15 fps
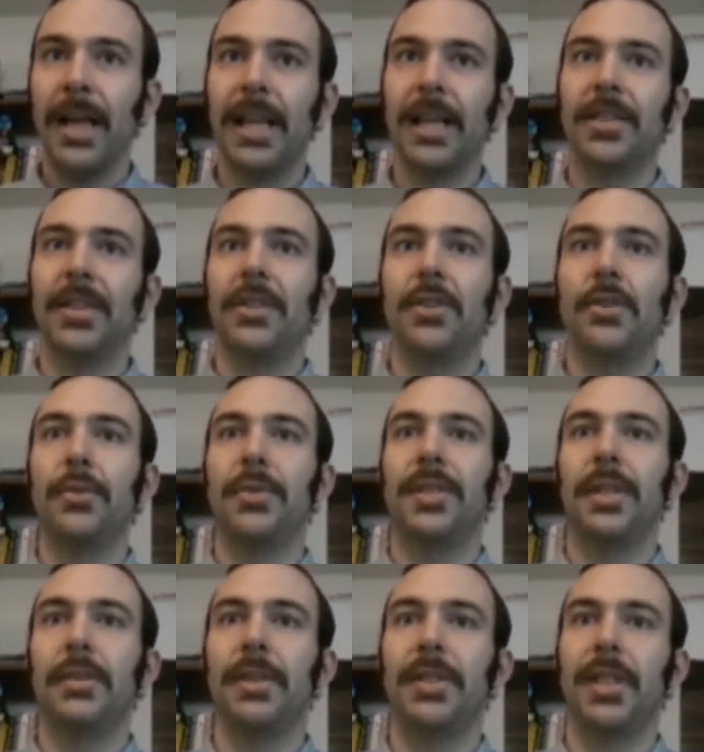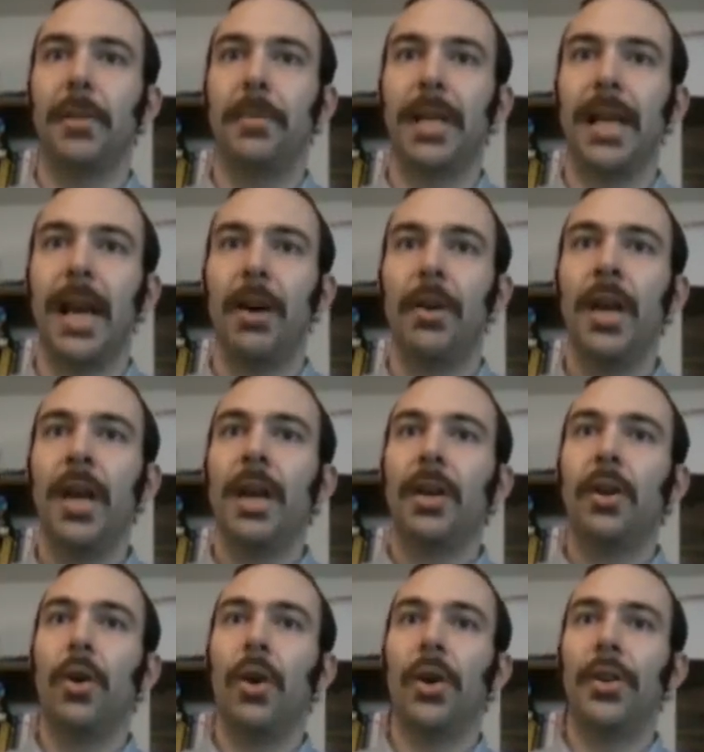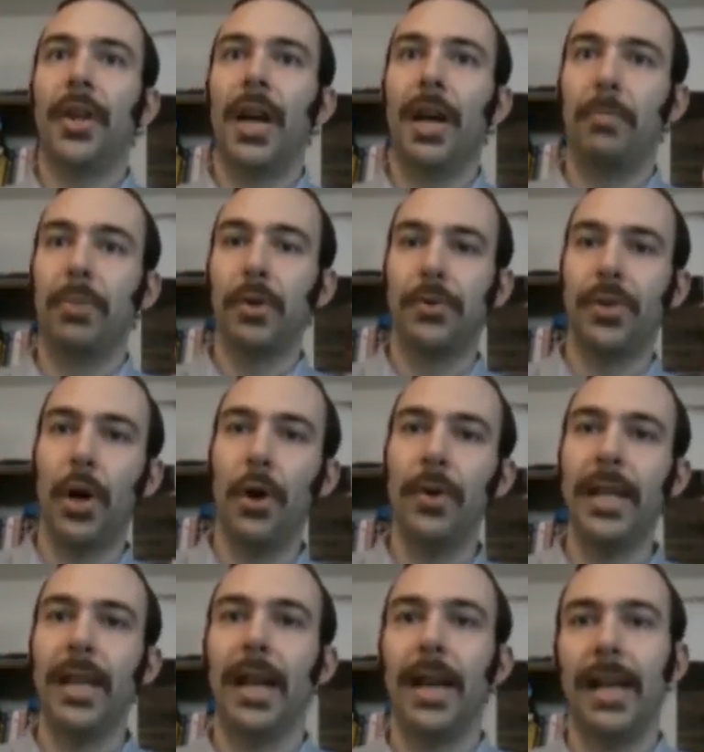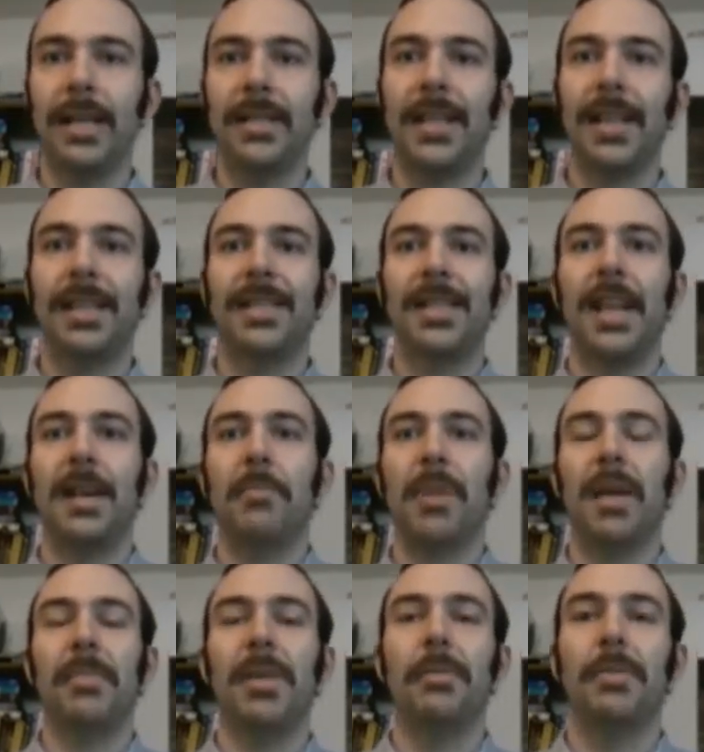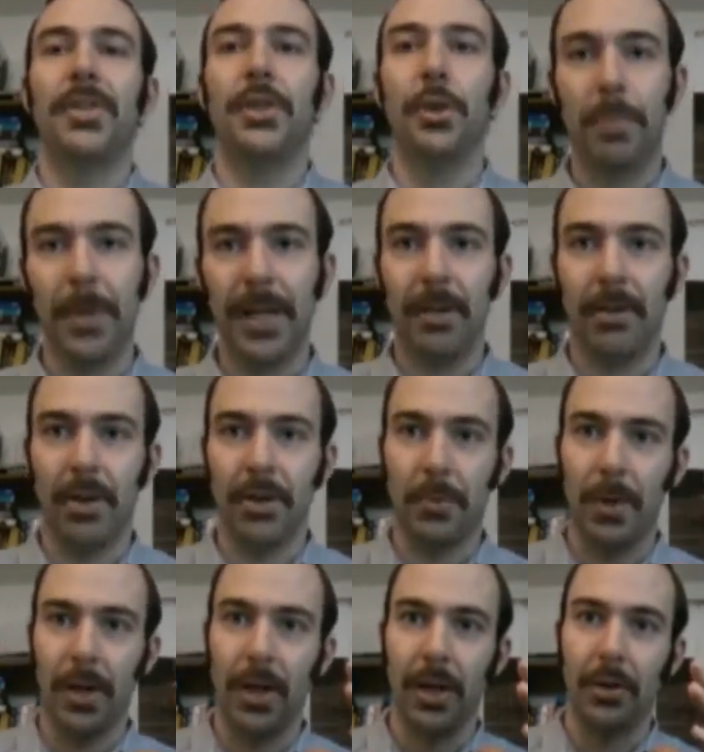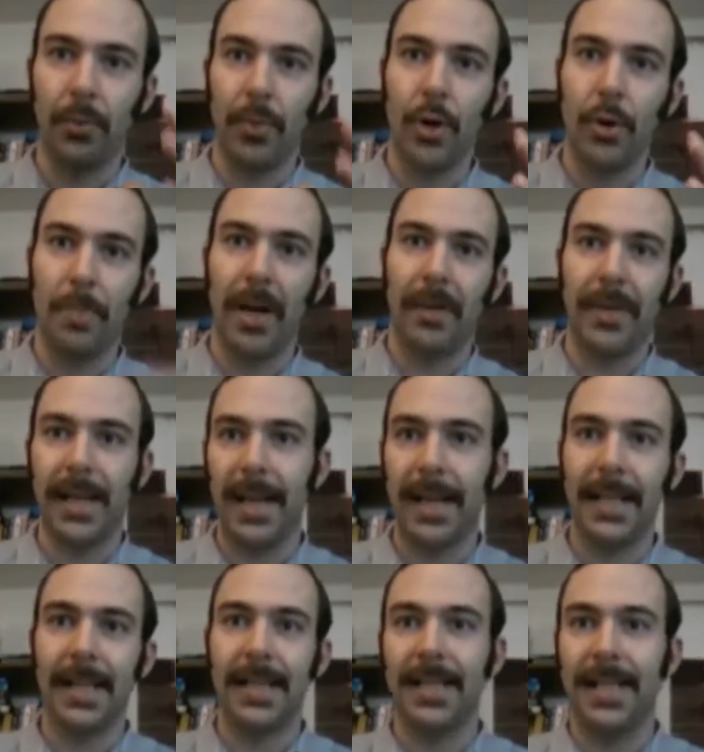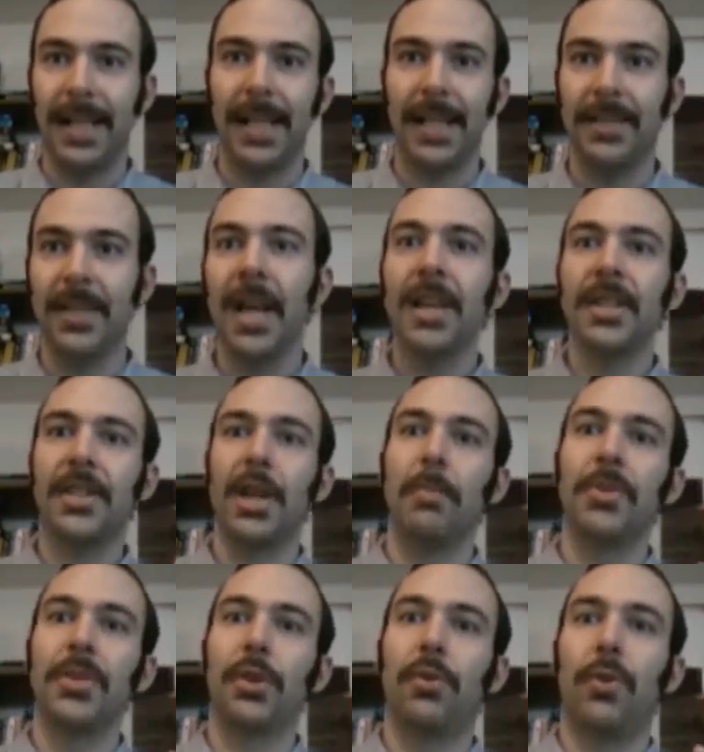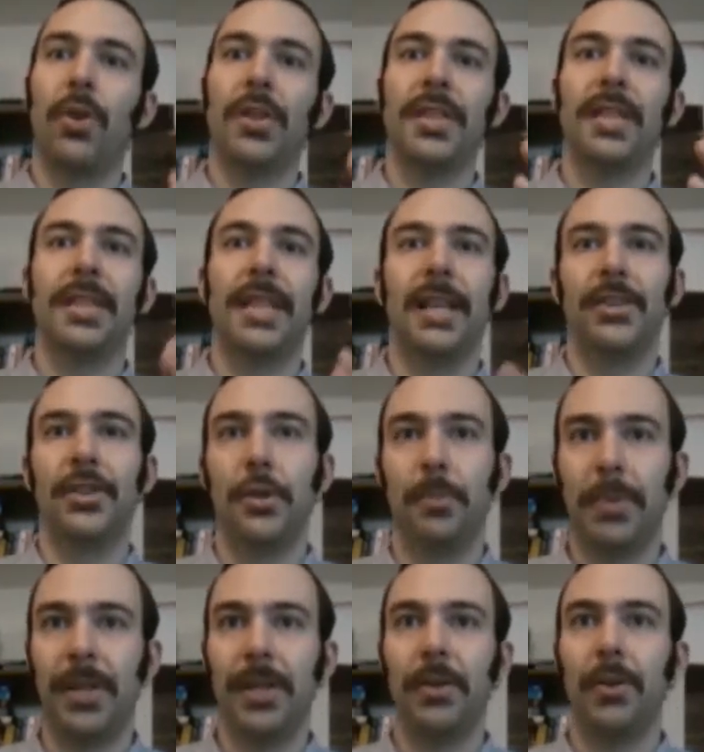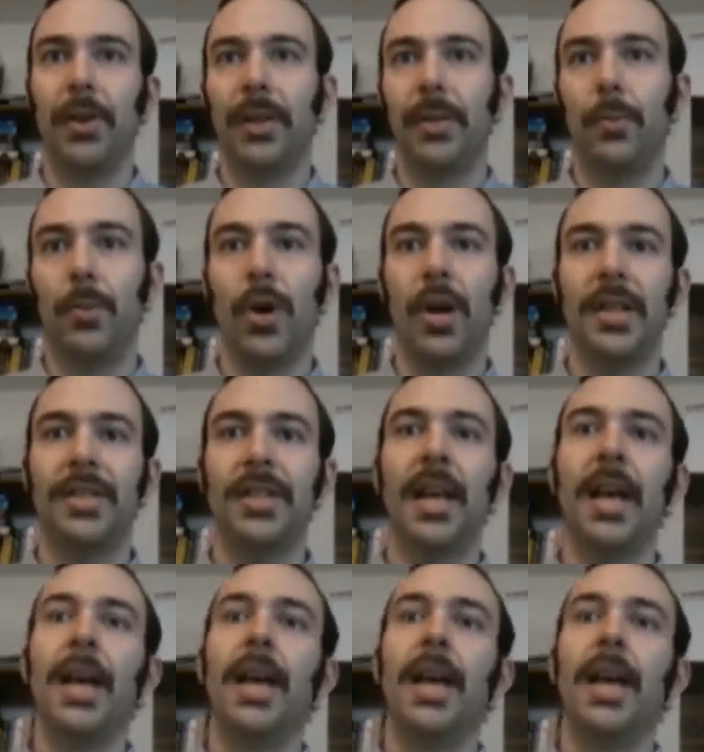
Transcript: He has a new series coming out called uh, Plutona. It's like Stand By Me with Superheroes, where a group of Canadian teens stumbles across a dead superhero in the woods.